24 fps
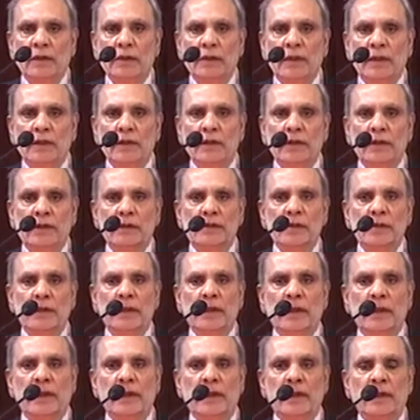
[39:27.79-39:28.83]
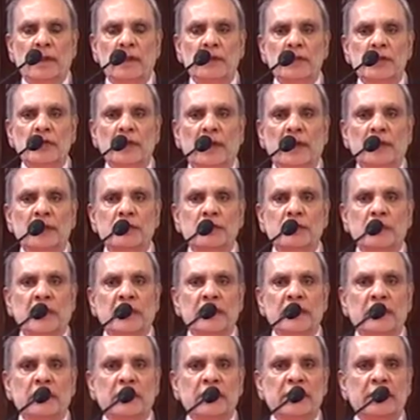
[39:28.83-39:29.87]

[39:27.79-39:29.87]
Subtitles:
and trying to